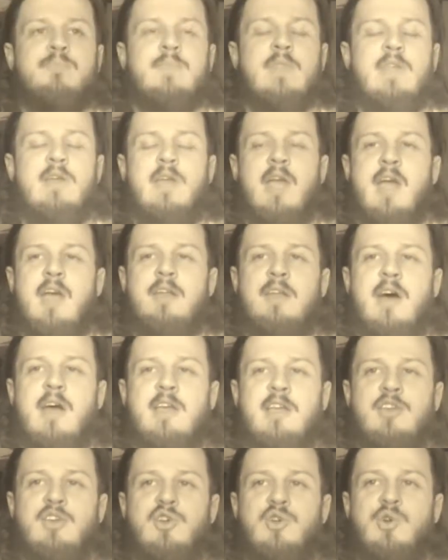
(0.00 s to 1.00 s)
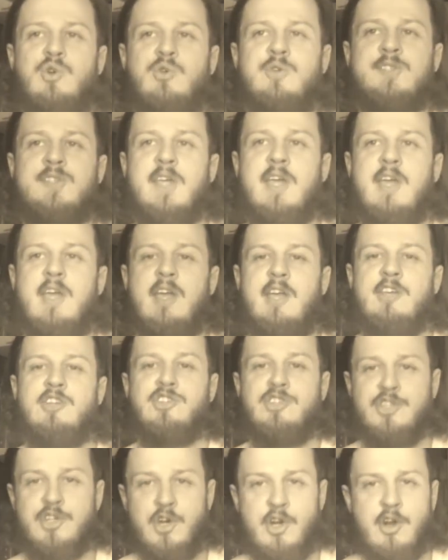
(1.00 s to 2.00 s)
And I use a
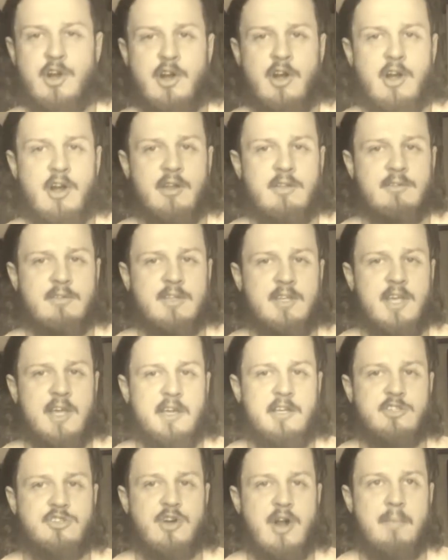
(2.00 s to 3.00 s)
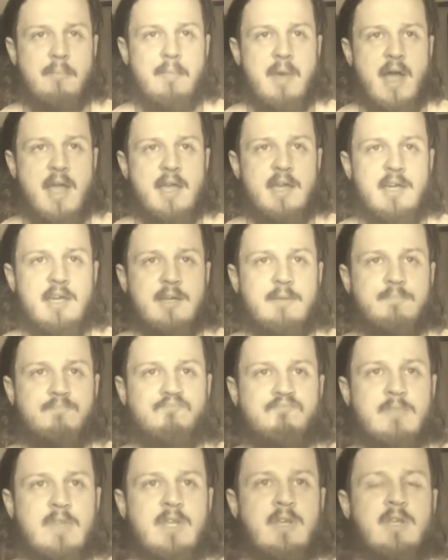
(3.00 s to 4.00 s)
Shure kick drum
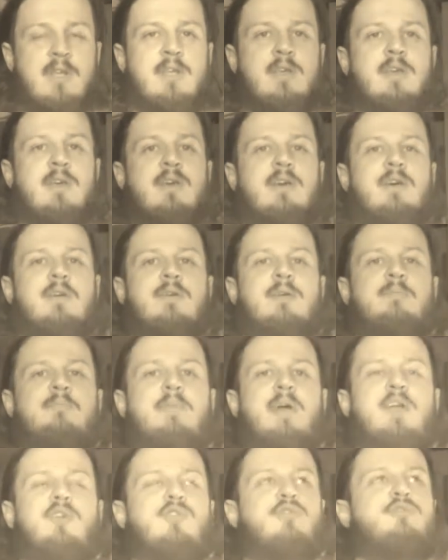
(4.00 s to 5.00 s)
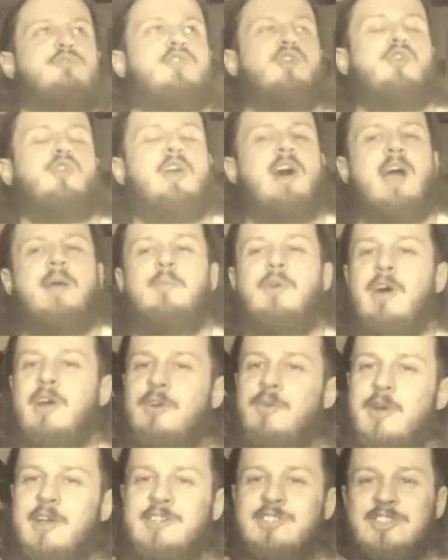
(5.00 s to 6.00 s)
microphone. I'm not
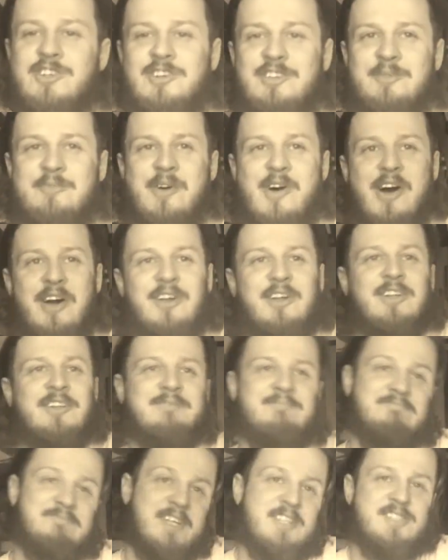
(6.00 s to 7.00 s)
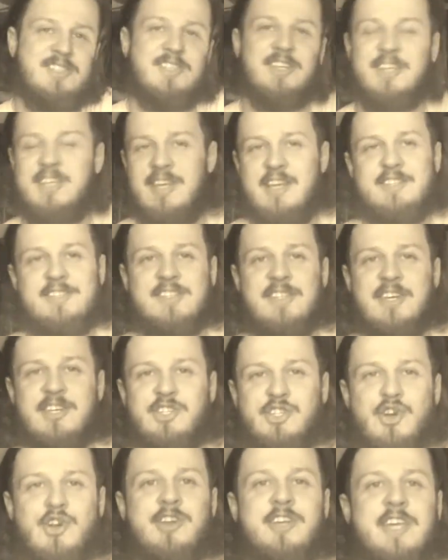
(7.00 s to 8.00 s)
quite sure the model. It's the
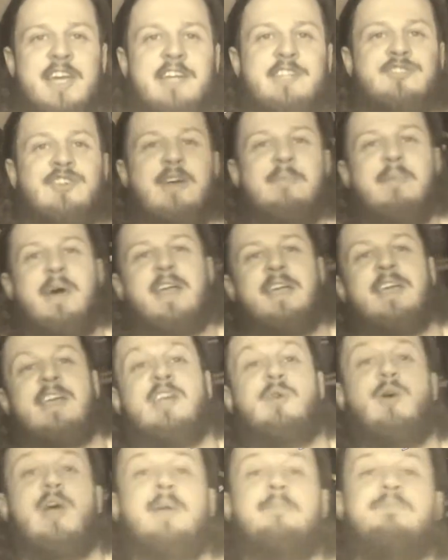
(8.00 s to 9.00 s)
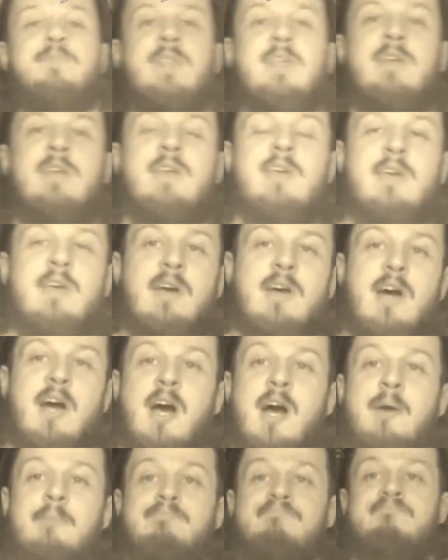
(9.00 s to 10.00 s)
Shure kick drum mic anyway.
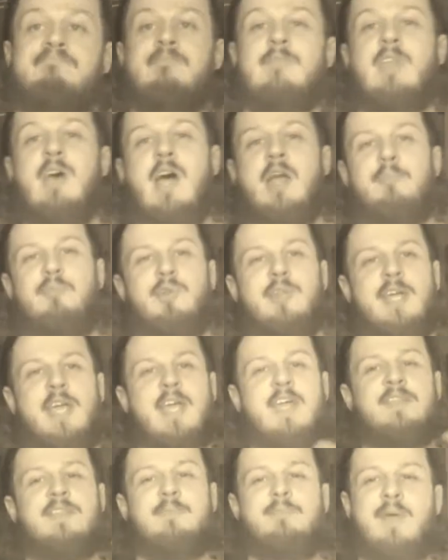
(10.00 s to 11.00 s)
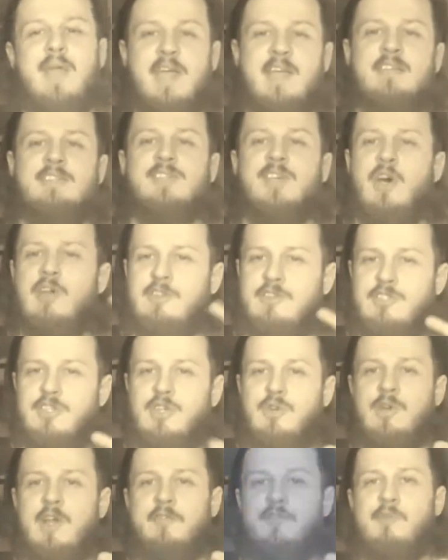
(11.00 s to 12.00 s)
I played the bass on 2
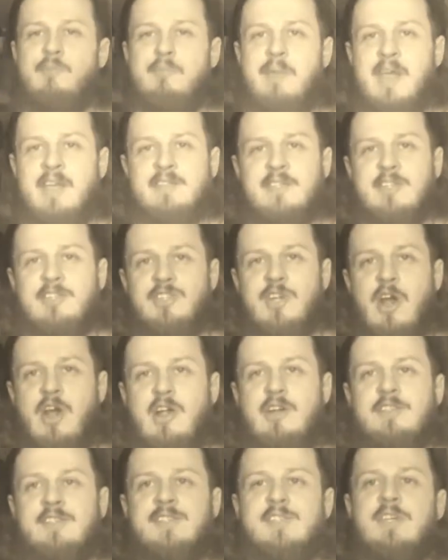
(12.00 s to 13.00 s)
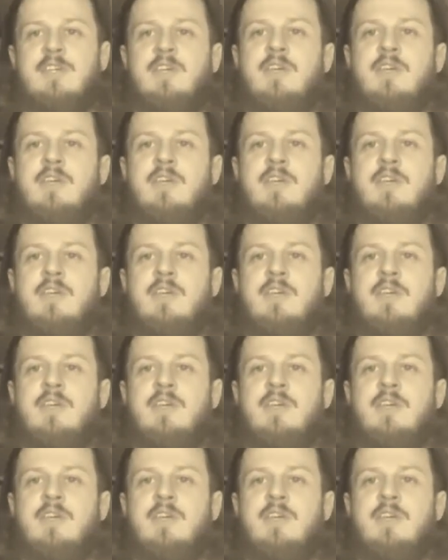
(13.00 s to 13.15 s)
different bass guitars.